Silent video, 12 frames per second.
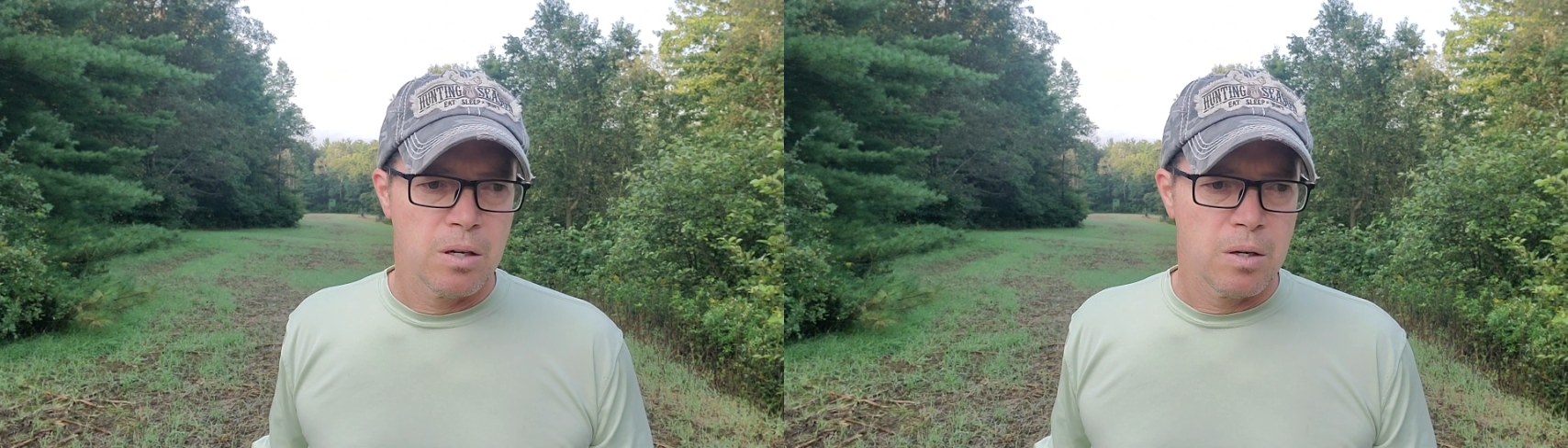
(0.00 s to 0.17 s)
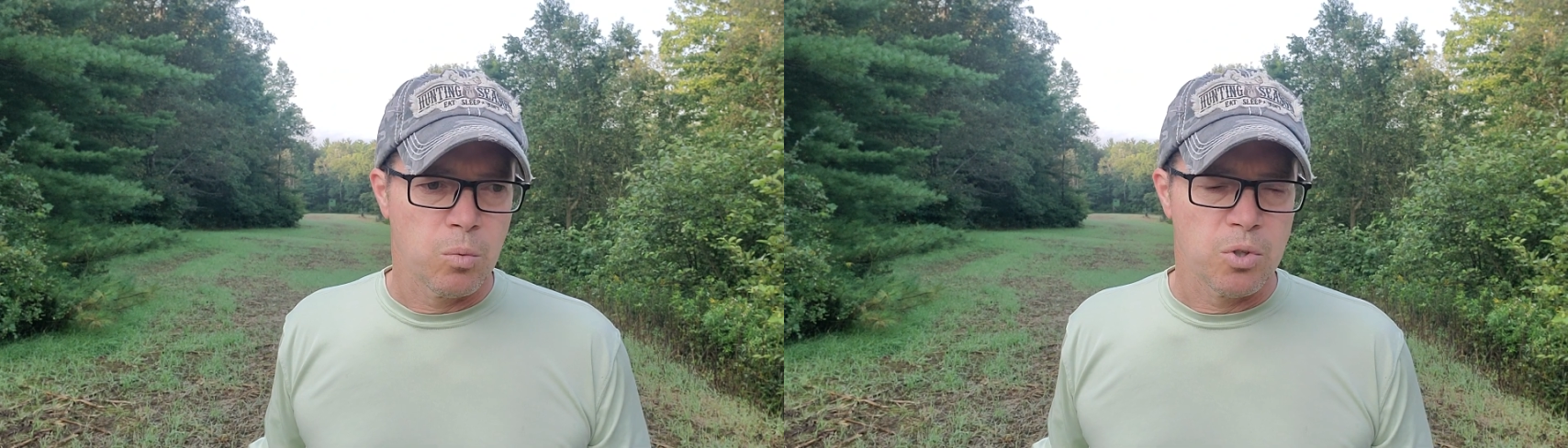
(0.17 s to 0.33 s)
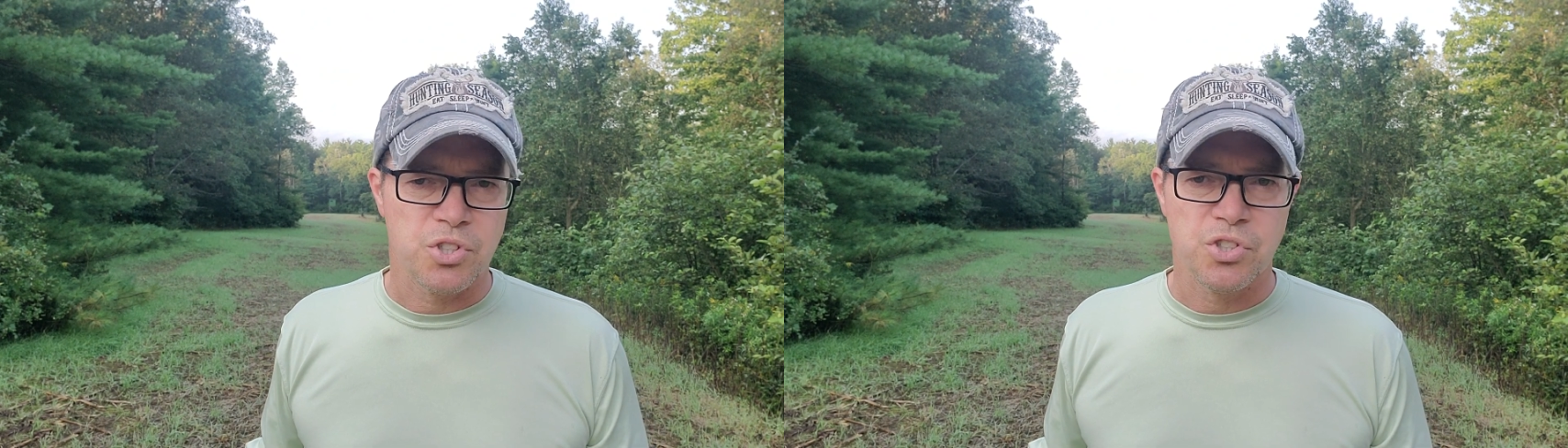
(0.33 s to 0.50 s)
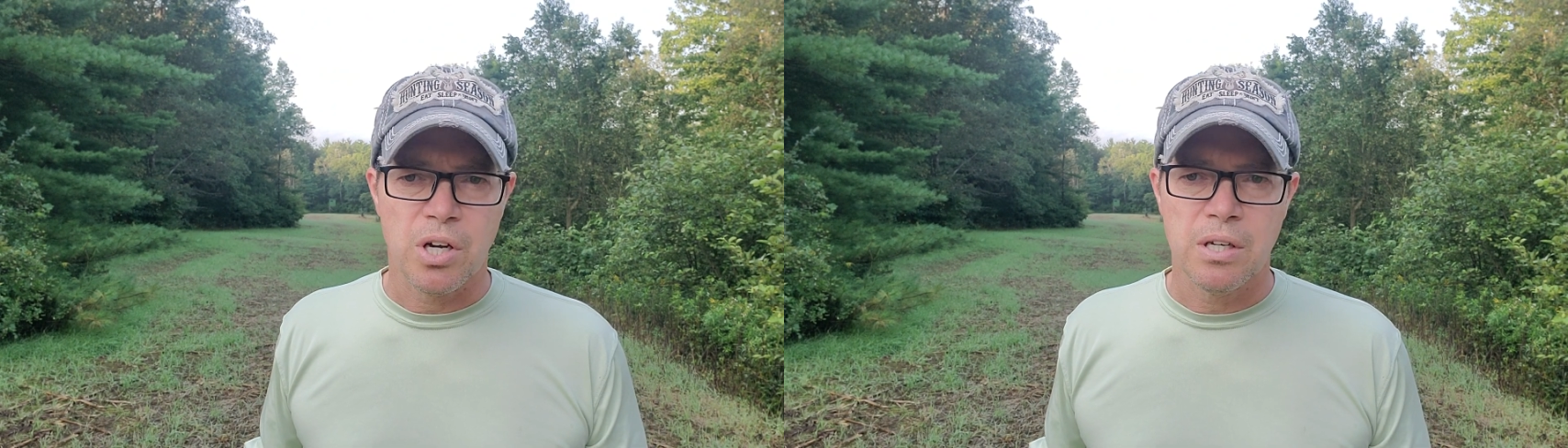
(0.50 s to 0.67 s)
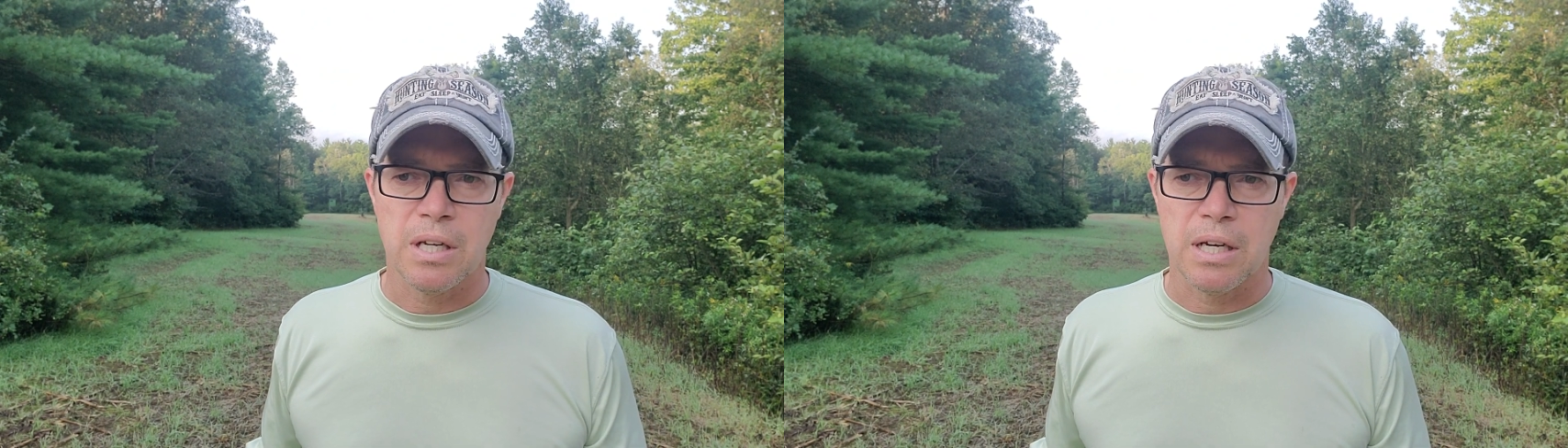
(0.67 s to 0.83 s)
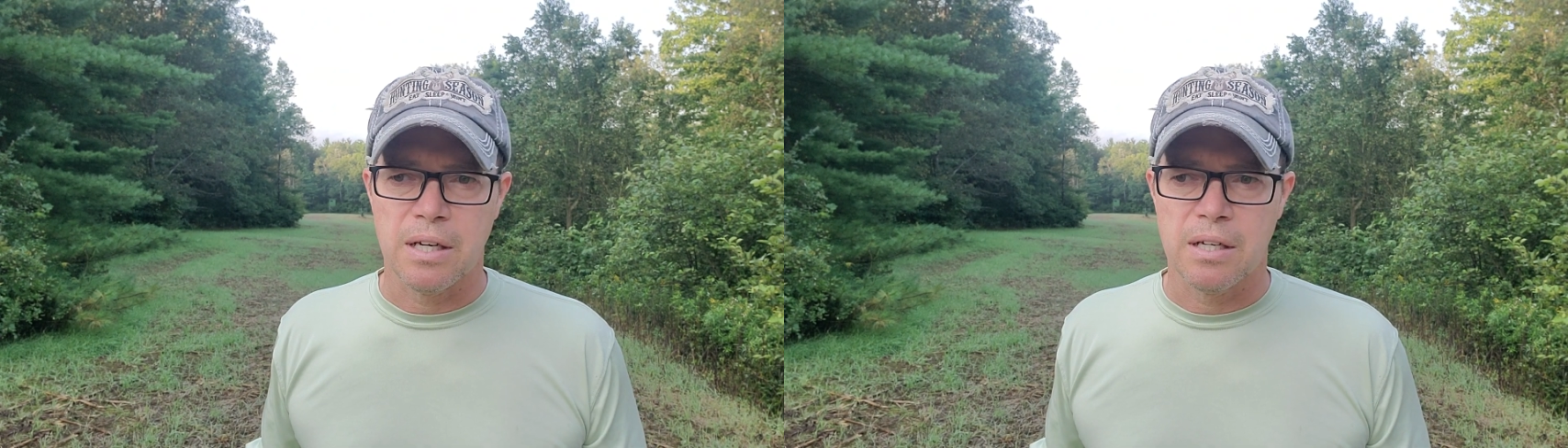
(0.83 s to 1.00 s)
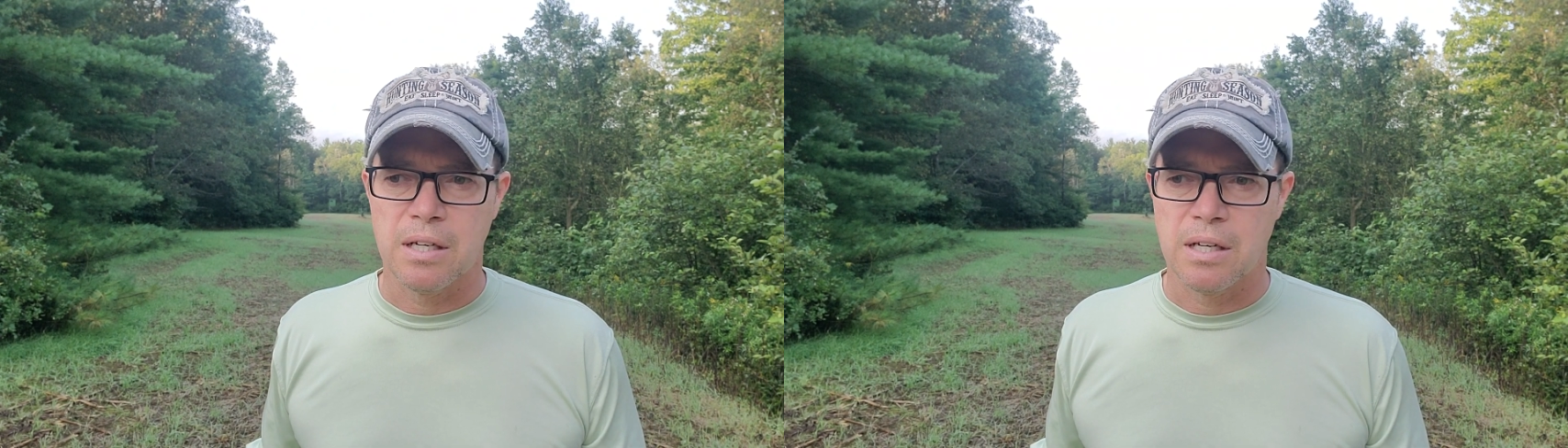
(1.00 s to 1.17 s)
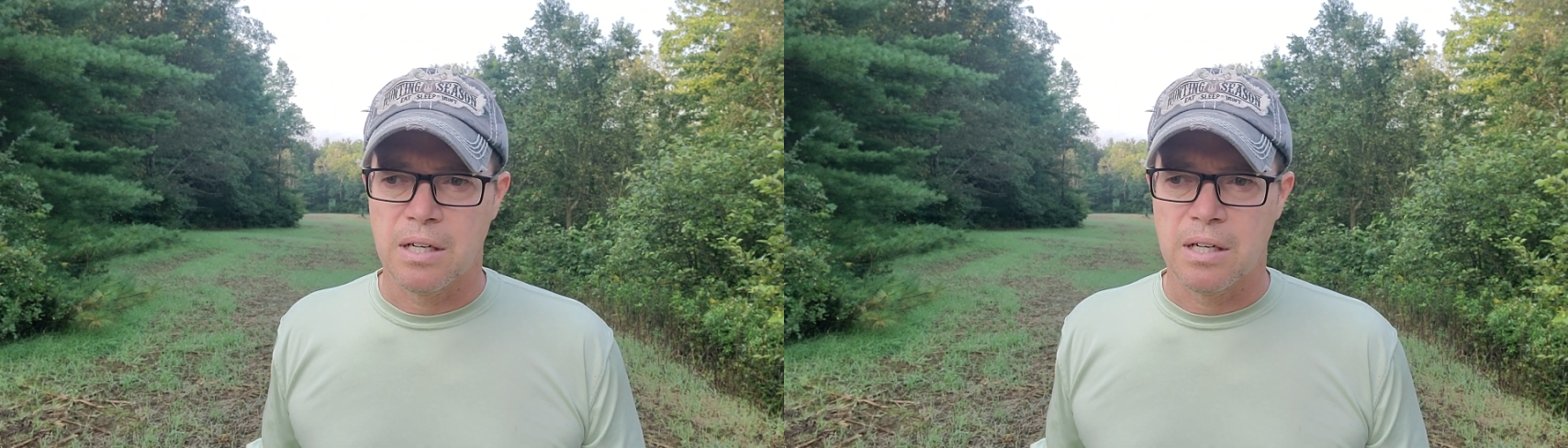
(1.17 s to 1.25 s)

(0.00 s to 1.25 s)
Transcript: Well, Sunday